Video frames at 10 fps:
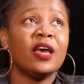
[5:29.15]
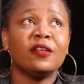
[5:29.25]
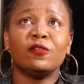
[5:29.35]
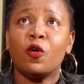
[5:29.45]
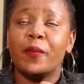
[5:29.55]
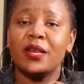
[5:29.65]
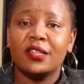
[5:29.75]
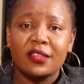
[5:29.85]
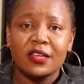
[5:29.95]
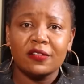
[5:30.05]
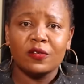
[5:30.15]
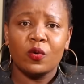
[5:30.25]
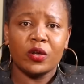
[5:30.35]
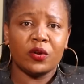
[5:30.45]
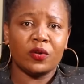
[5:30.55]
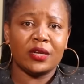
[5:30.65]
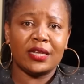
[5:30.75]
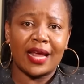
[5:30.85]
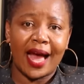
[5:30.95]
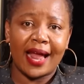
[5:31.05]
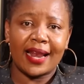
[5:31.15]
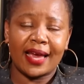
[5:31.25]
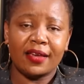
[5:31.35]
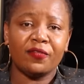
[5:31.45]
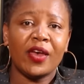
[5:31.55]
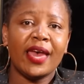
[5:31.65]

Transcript: so many things going on in her life,